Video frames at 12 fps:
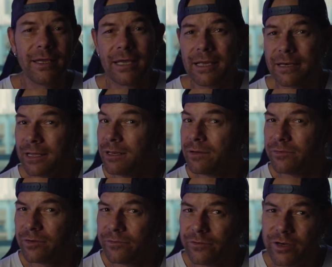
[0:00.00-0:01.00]
in any of
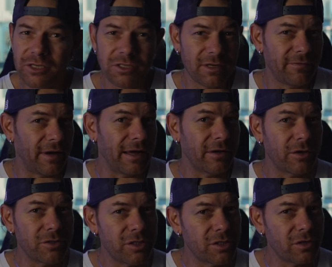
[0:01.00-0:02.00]
your footage. If I go
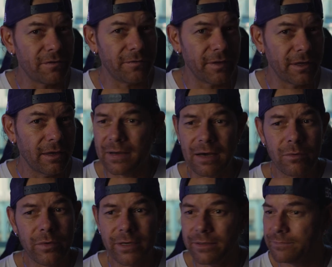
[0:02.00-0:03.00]
surfing, I
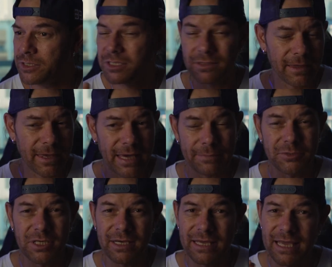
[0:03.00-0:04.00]
want to just
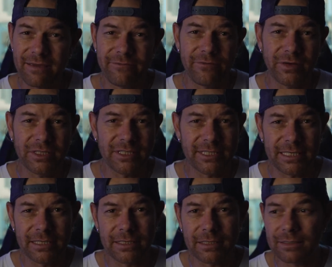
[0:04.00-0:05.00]
capture every
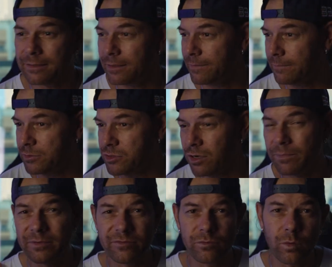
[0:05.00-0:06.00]
single
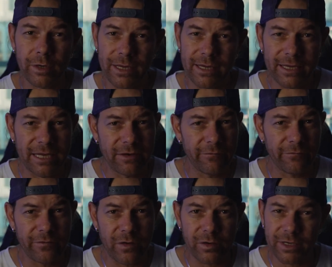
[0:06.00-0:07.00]
drop of water in
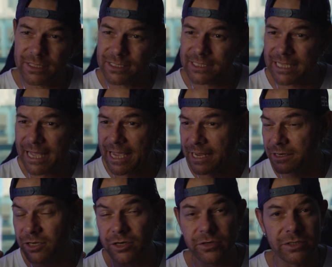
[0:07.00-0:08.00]
focus
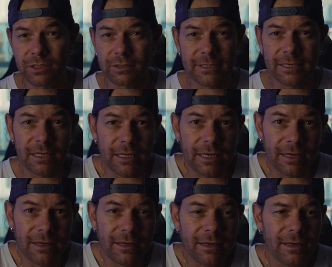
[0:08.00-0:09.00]
and crystal
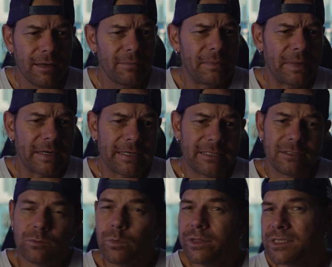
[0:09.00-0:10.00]
clear.
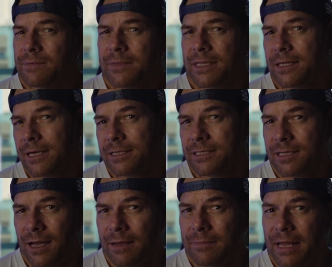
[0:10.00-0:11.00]
But with something like a
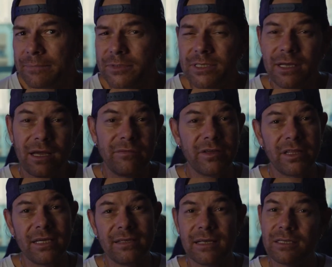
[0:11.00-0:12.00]
time lapse,
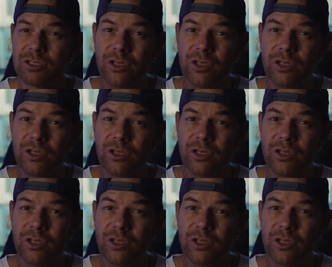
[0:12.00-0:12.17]
everything that is